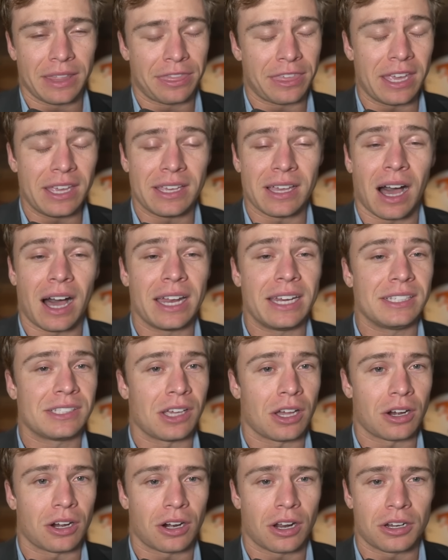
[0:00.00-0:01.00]
Thank God
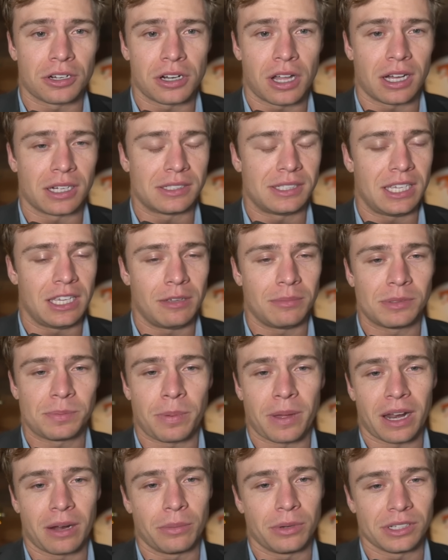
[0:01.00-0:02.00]
he's on our underdog teams,
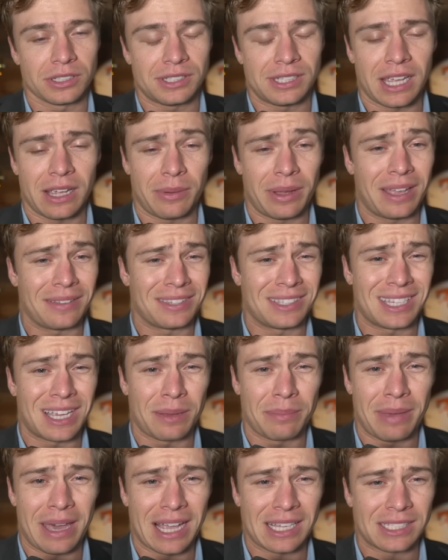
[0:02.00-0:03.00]
but I will say we have to
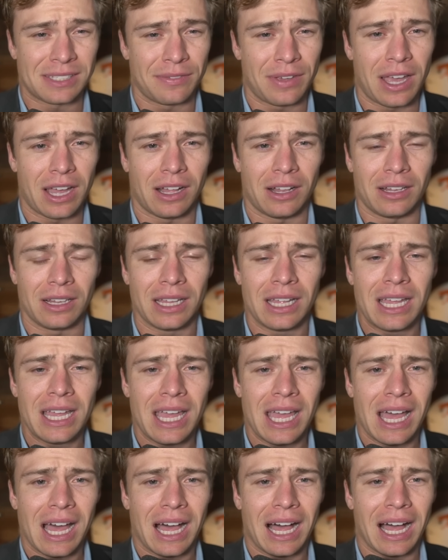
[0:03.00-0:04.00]
take a massive L.
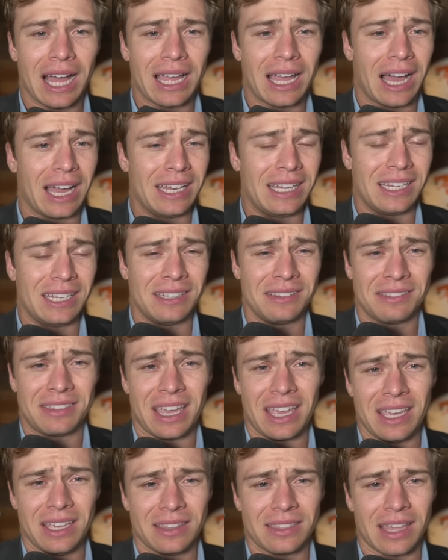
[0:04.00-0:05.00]
I didn't
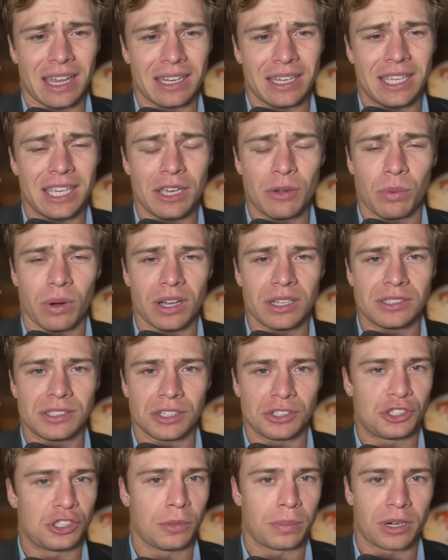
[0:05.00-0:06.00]
think that he was
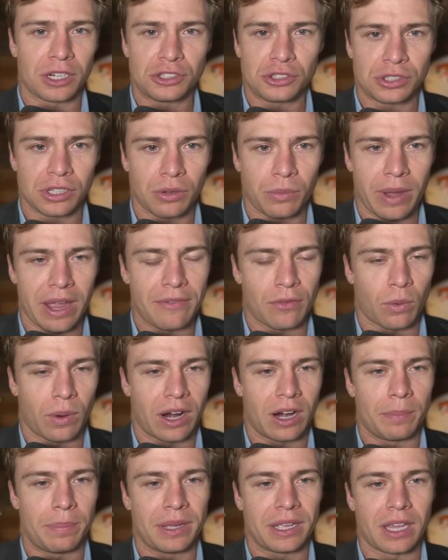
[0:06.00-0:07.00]
a super interesting waiver
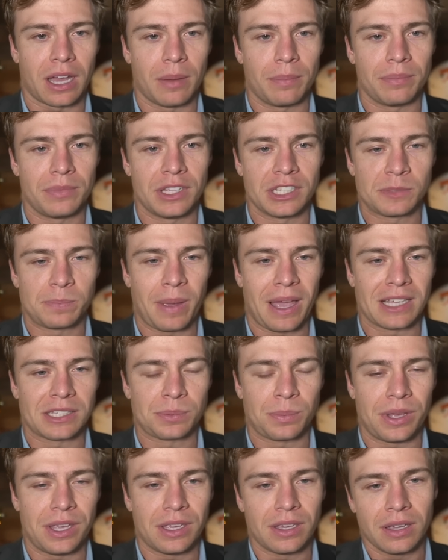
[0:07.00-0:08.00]
wire pickup this
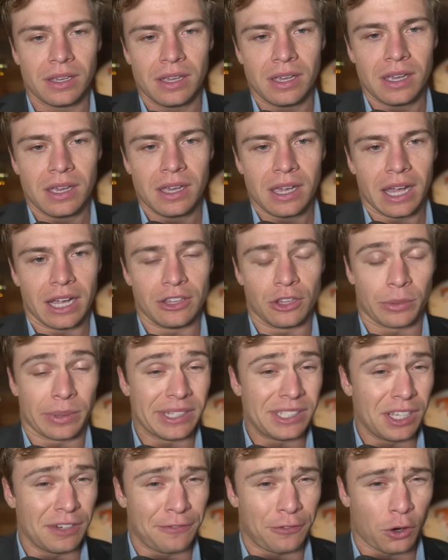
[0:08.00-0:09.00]
past week. And the
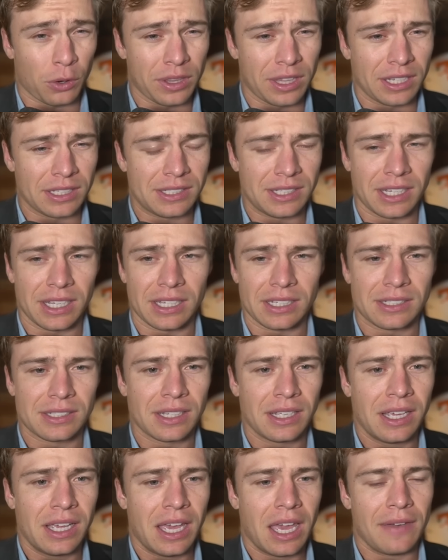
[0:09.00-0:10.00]
reason for this
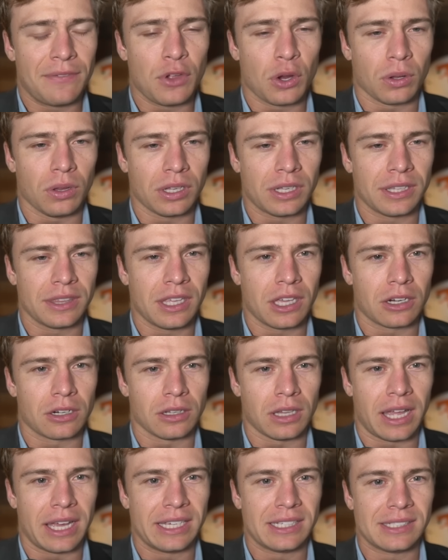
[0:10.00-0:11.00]
is, if you're looking at the
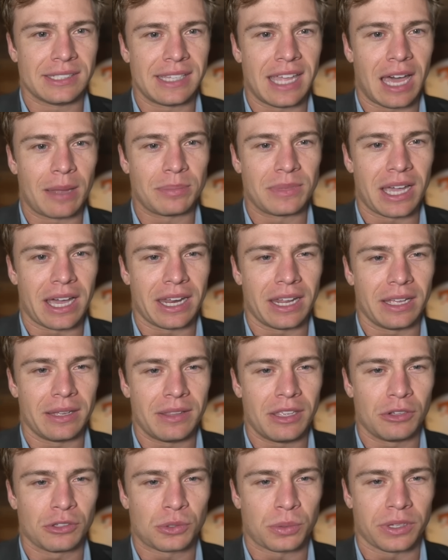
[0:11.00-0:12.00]
underlying snap data,
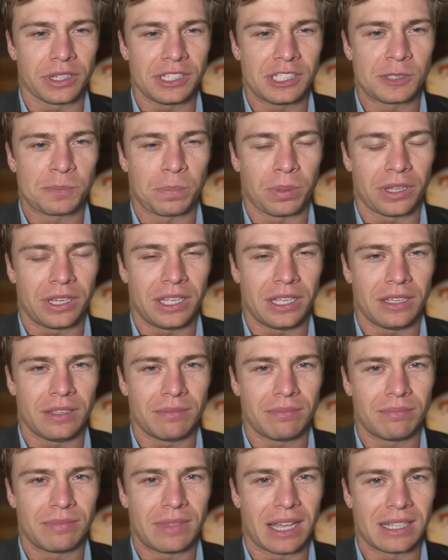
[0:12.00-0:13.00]
he was really
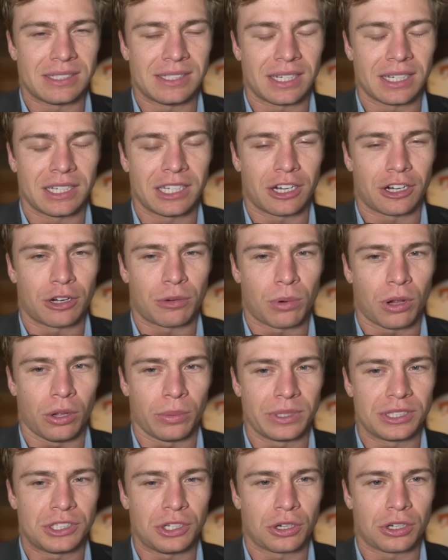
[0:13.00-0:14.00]
splitting that secondary
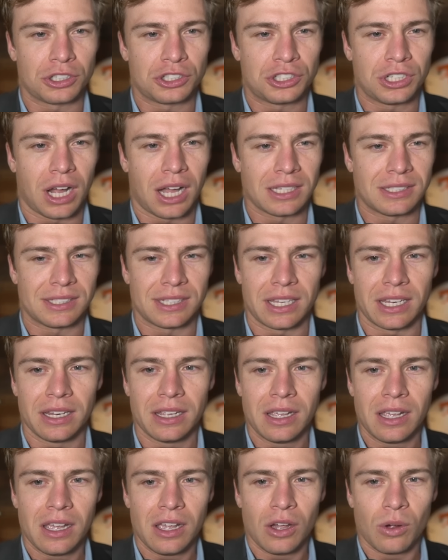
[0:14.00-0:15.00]
role with Dearness Johnson,
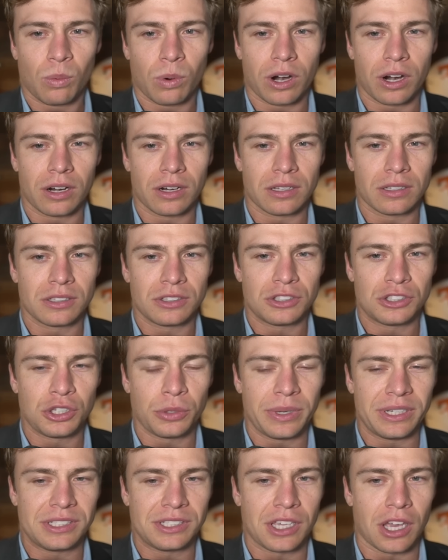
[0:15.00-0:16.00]
where
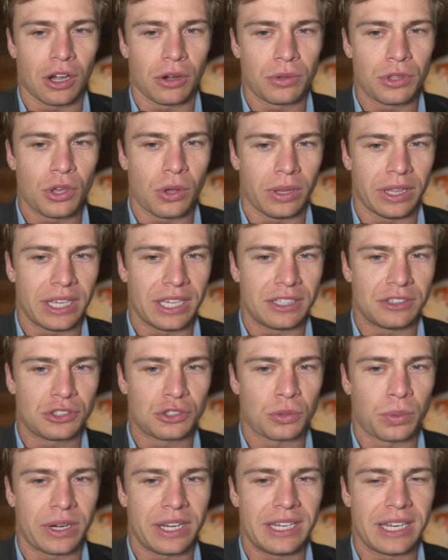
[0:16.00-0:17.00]
2 weeks ago, you only had
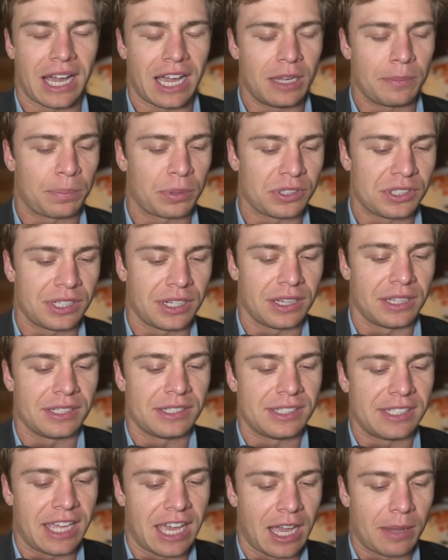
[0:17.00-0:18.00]
29% of the
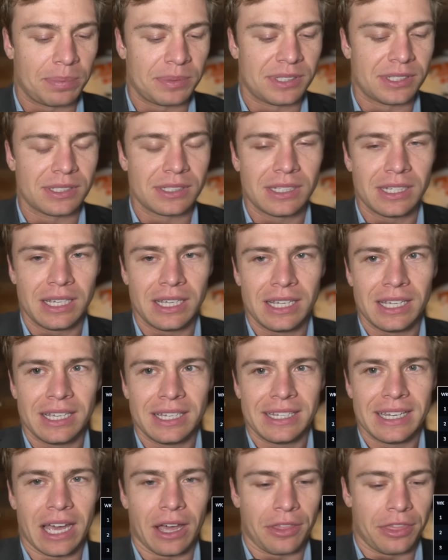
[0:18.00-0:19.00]
snaps.
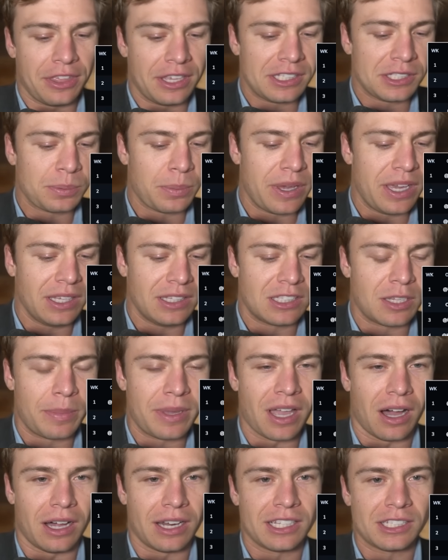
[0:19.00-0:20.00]
Now this week, to
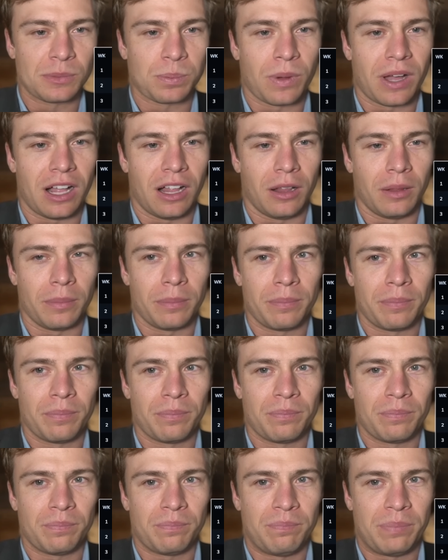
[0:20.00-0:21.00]
be honest, well,
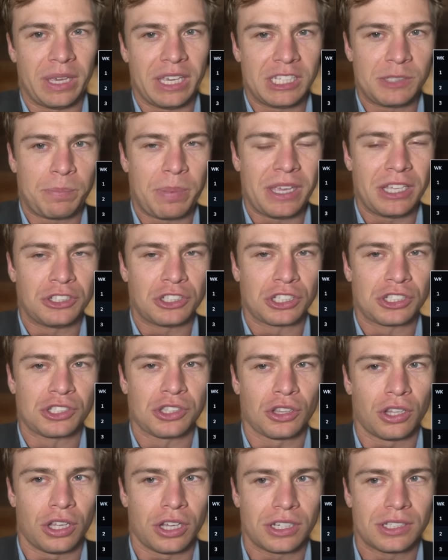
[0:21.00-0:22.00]
Bigsby
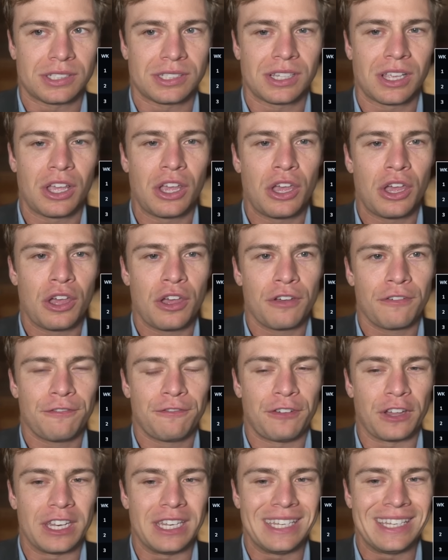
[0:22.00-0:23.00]
just looks
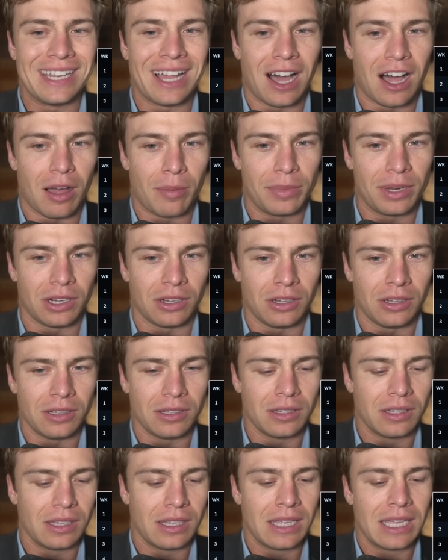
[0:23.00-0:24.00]
phenomenal.